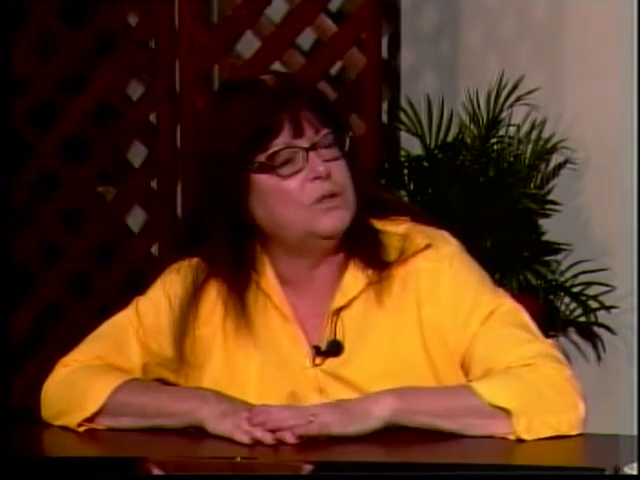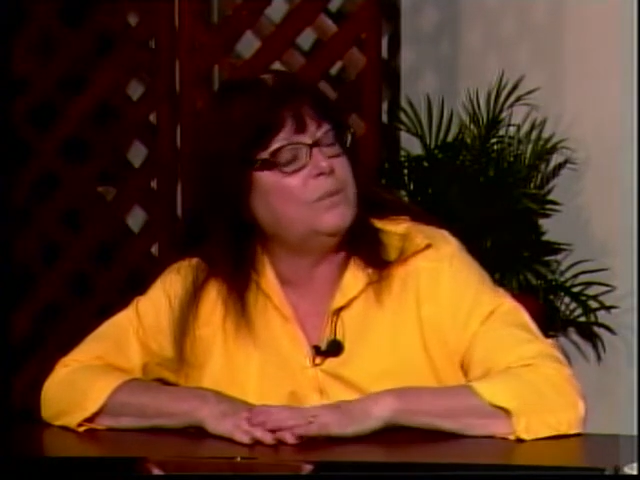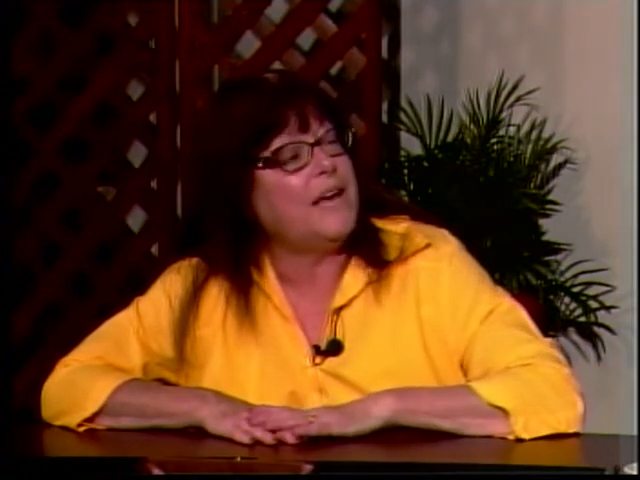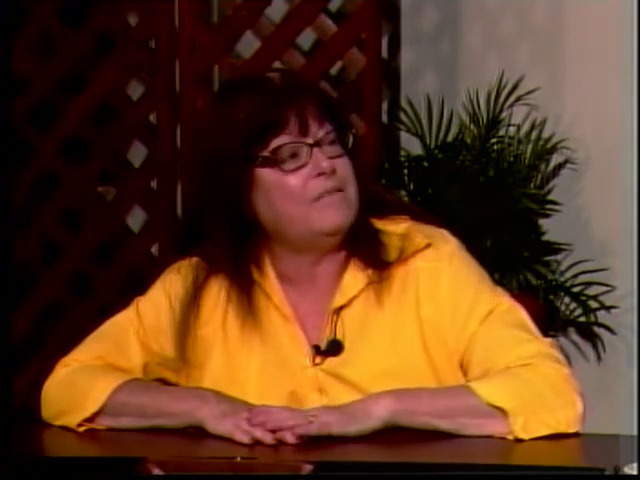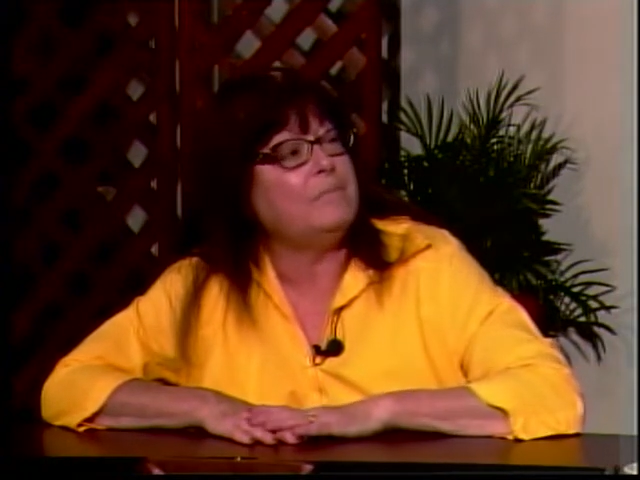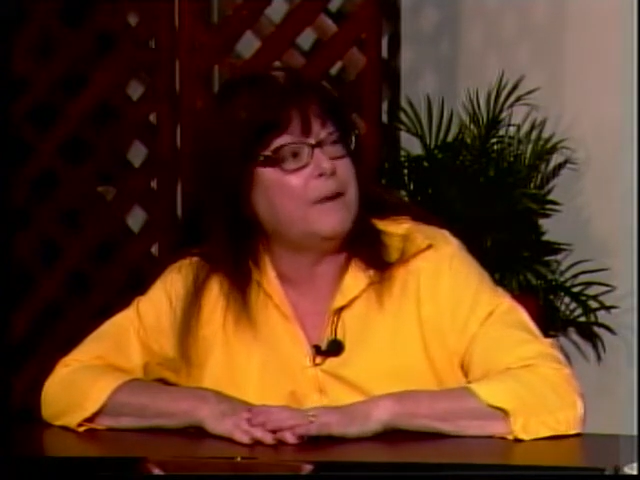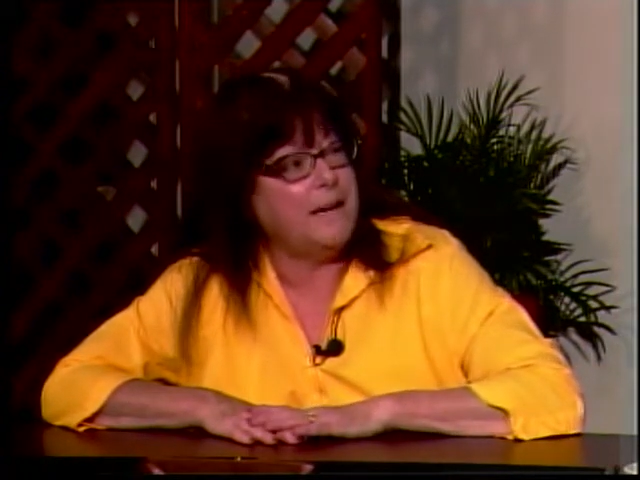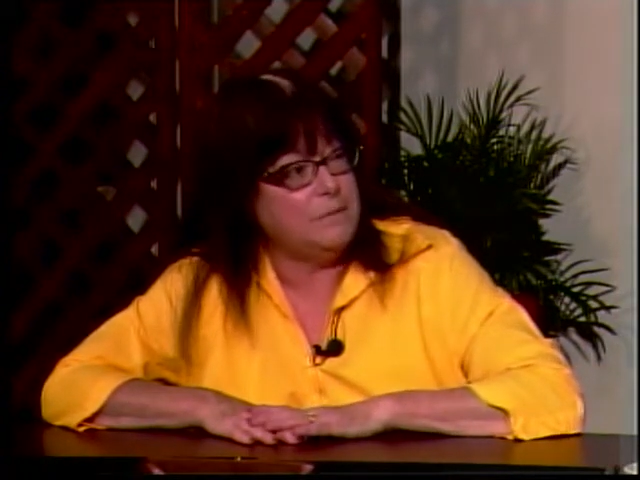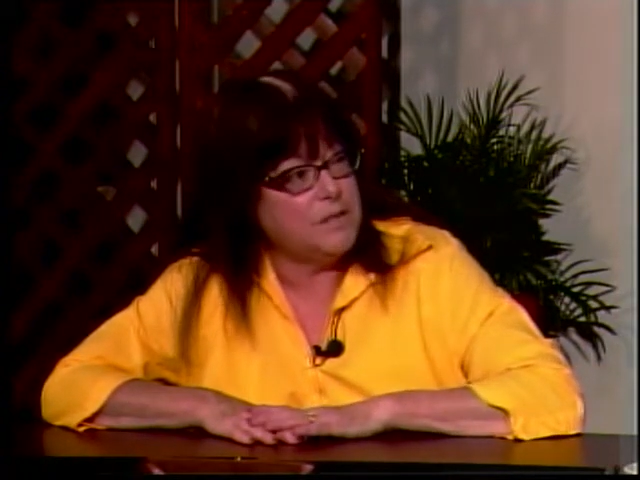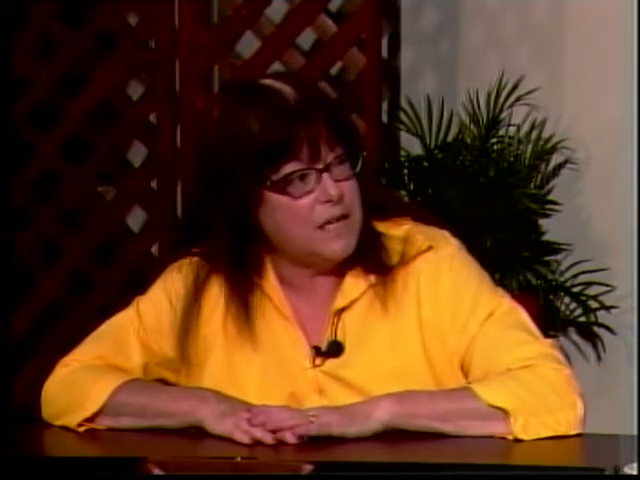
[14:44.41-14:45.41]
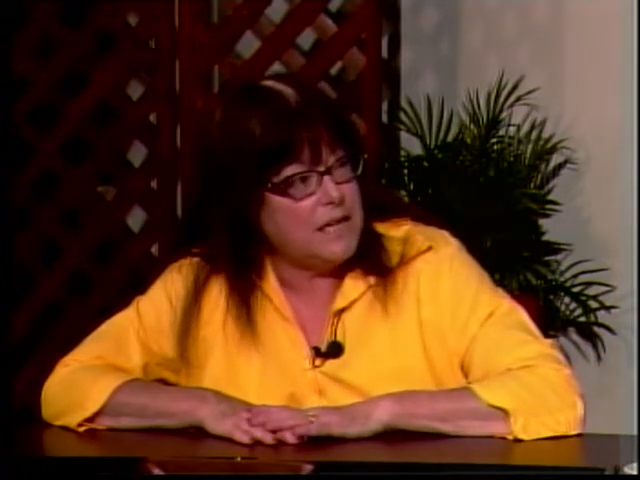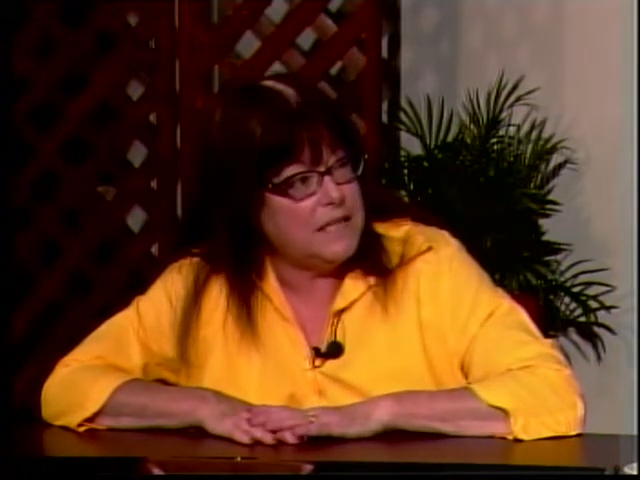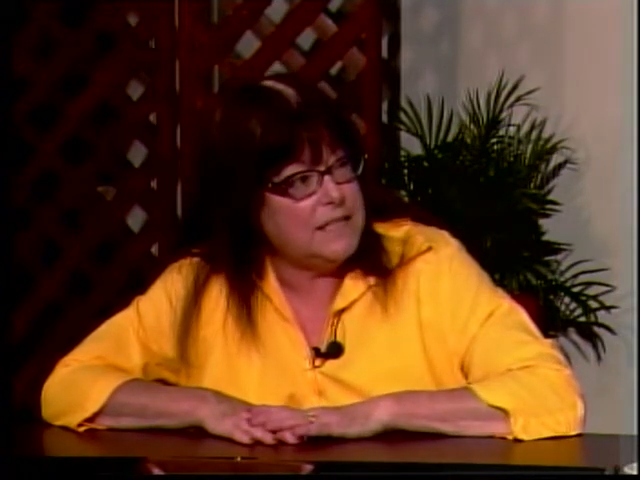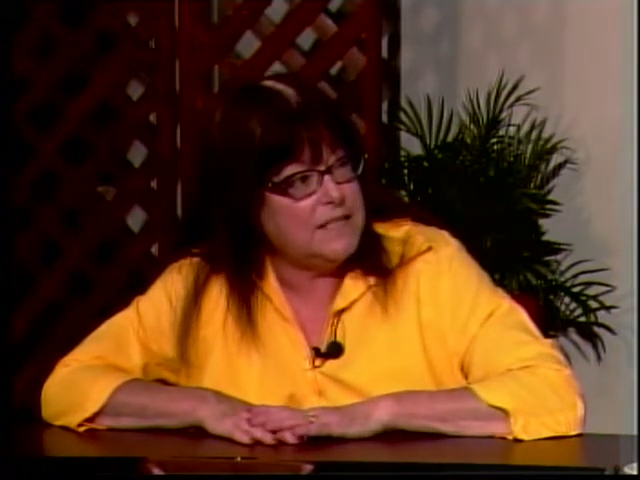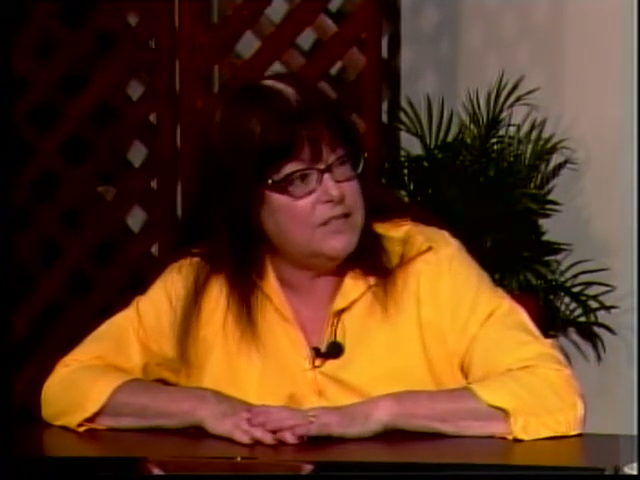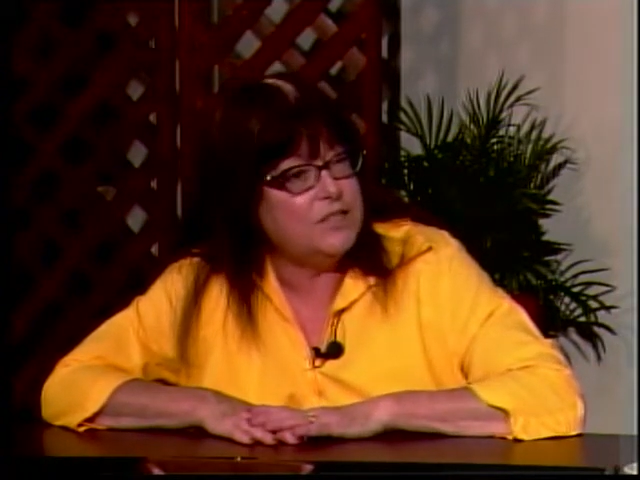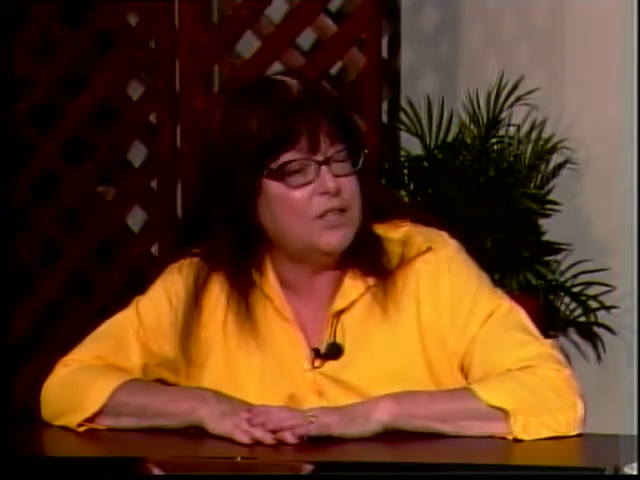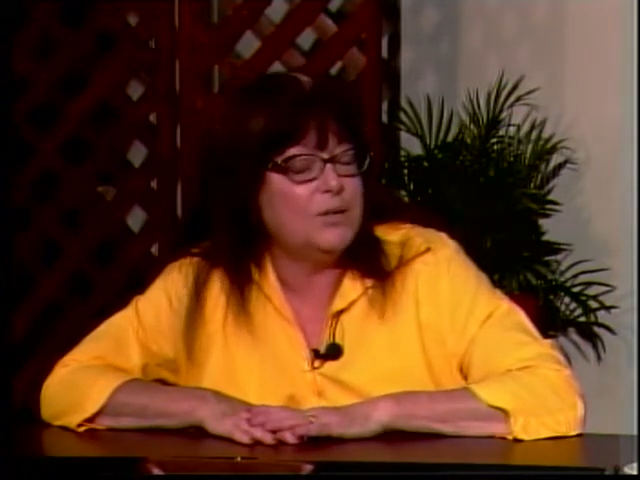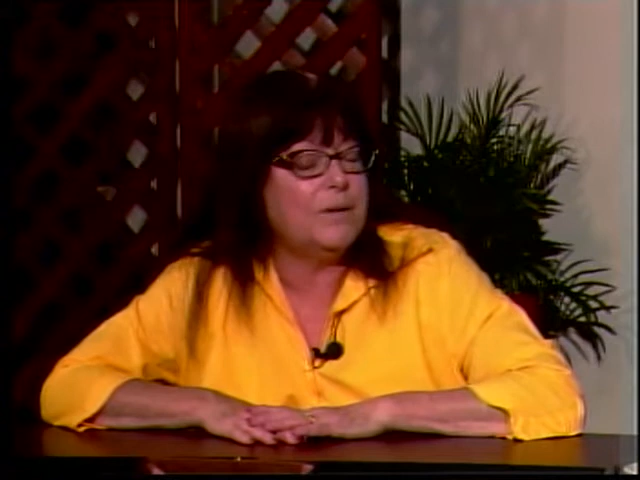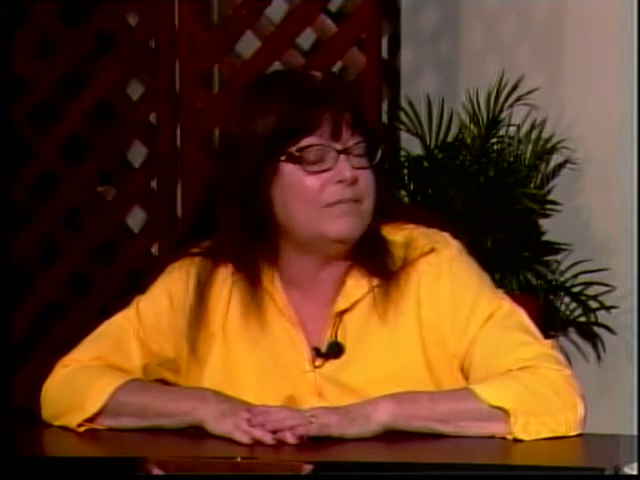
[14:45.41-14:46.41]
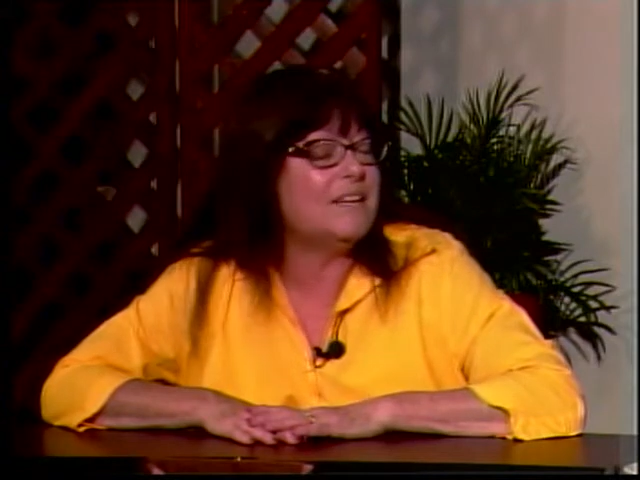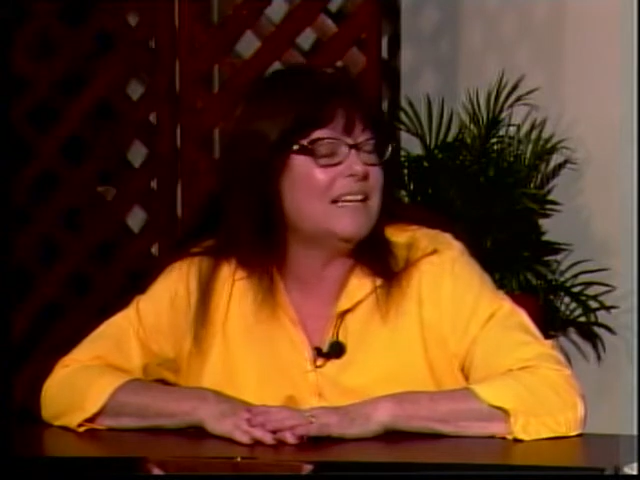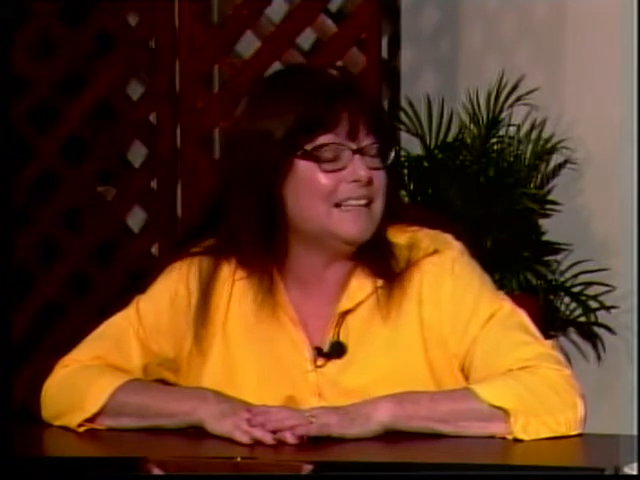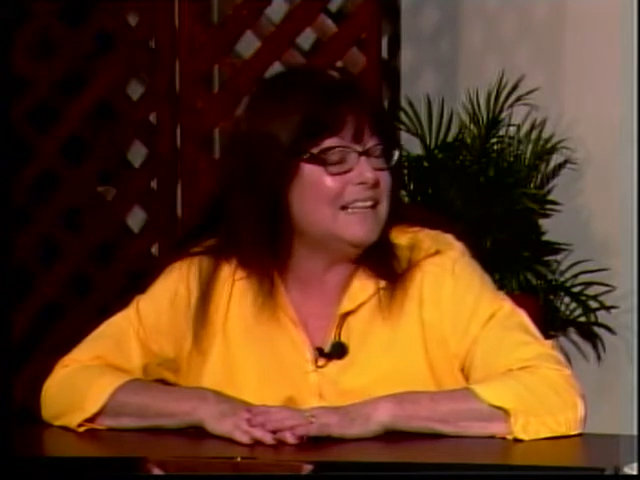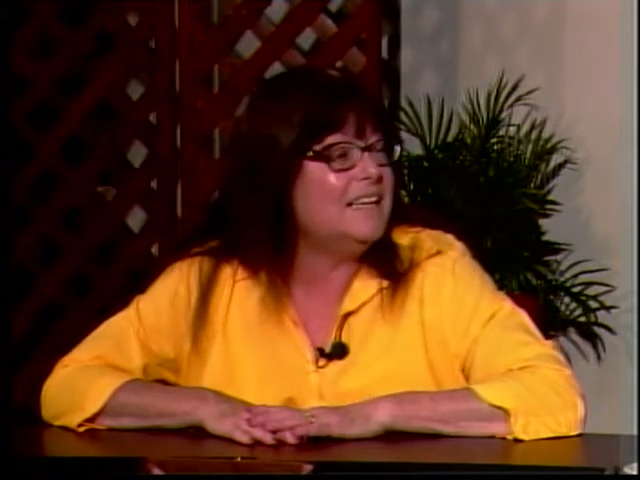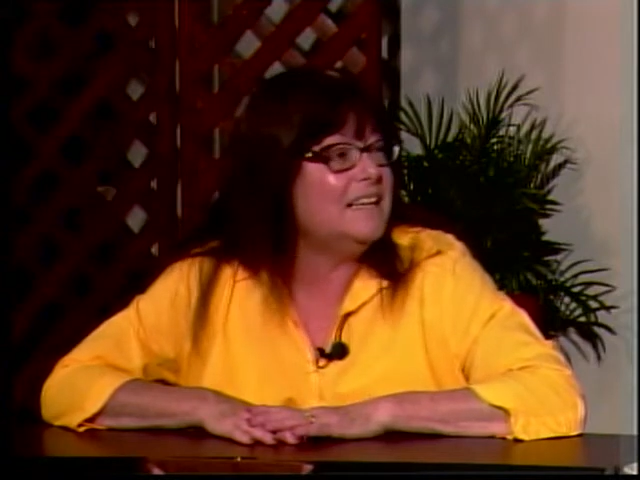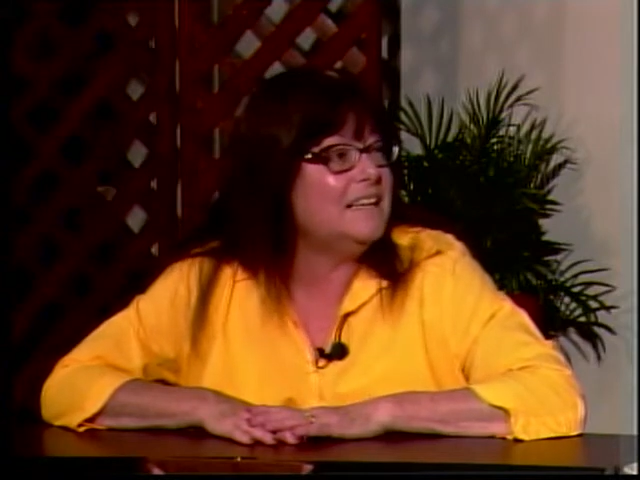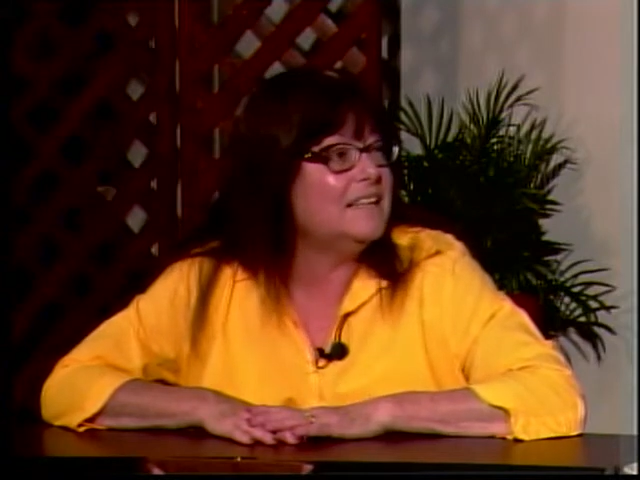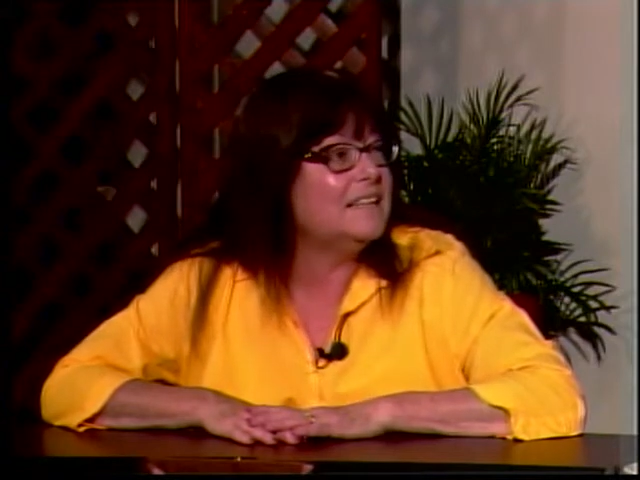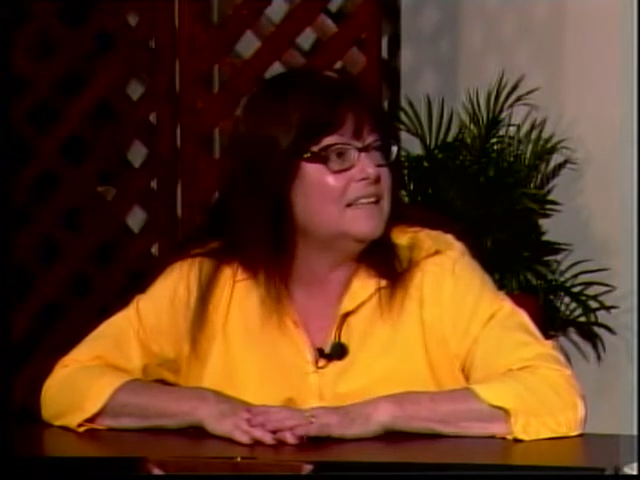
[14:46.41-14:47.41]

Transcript: We have a Bible college. We wow, have a clinic.